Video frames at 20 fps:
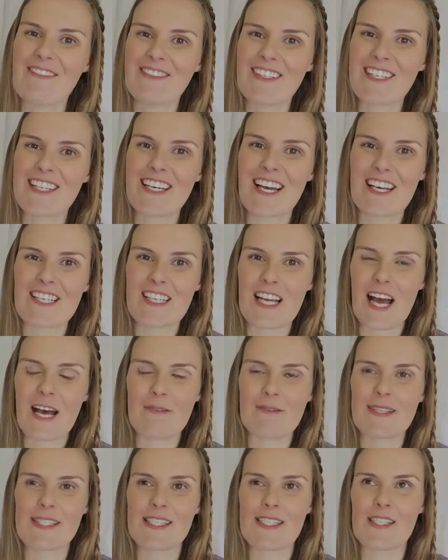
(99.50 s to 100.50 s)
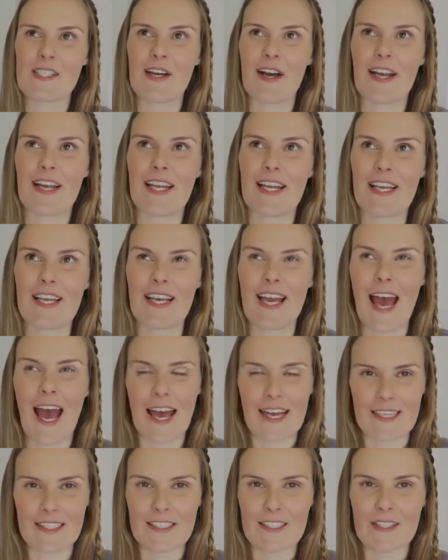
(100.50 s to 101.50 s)
and with Kasha I was
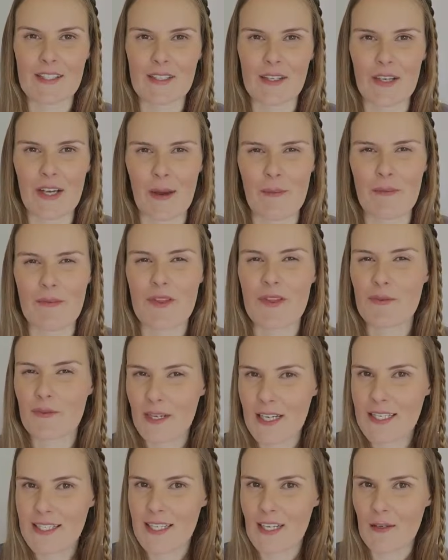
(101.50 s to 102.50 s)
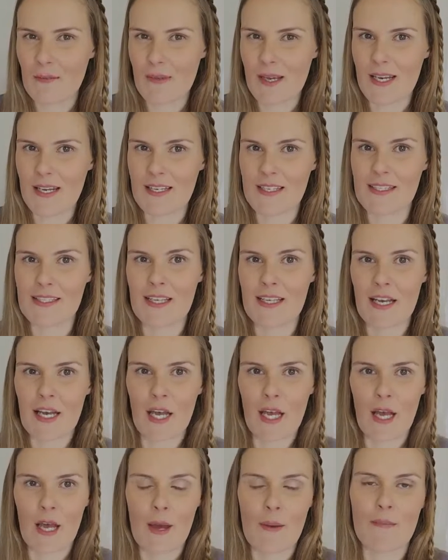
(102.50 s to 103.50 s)
98 so I'm 3 centimeters
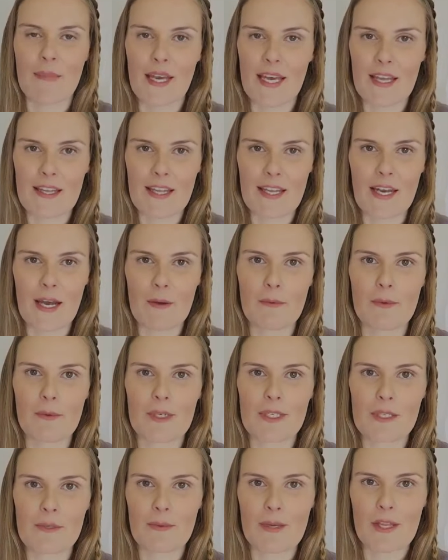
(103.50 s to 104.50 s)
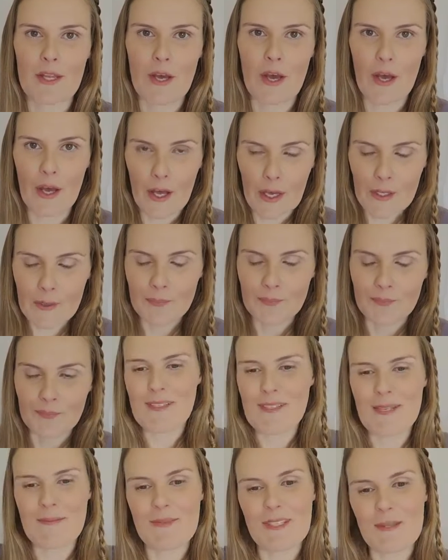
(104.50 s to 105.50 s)
bigger than I was with her.
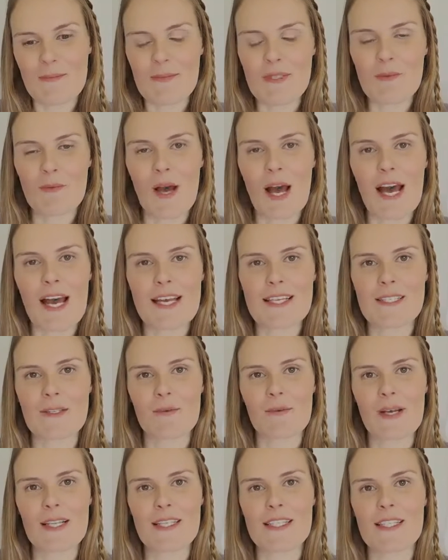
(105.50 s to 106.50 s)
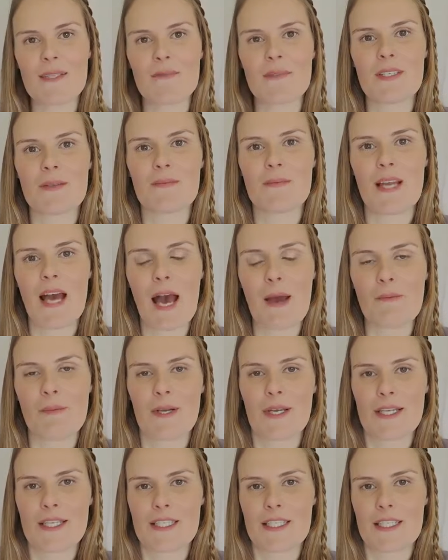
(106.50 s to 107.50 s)
Symptoms wise, one symptom I
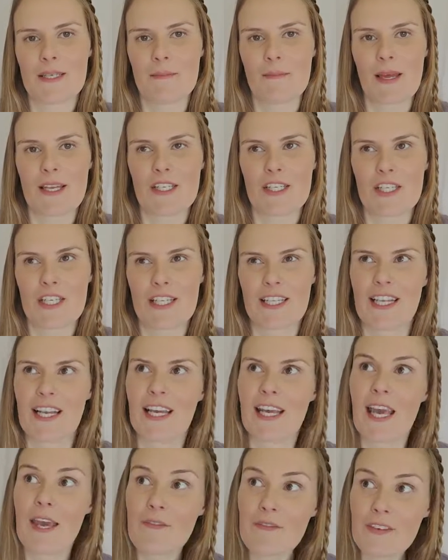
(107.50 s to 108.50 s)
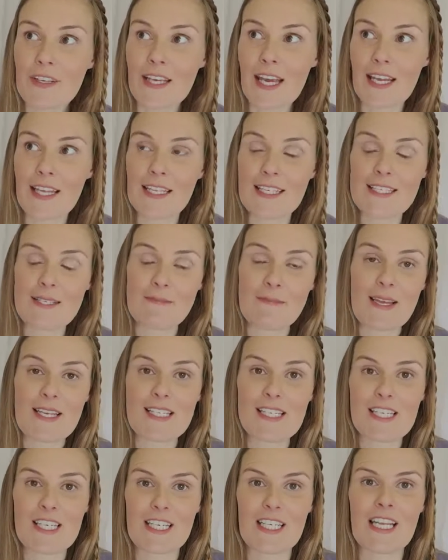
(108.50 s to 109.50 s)
wanted to mention that I keep forgetting to
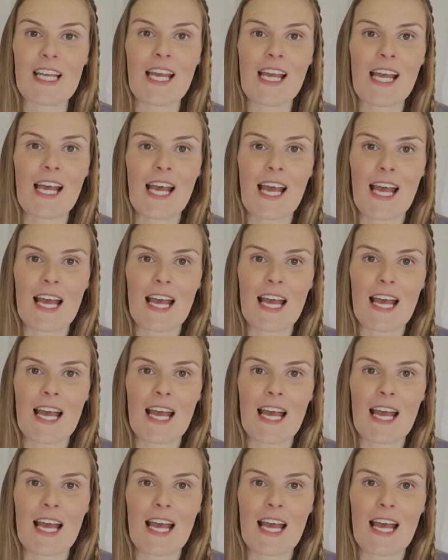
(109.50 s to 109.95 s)
mention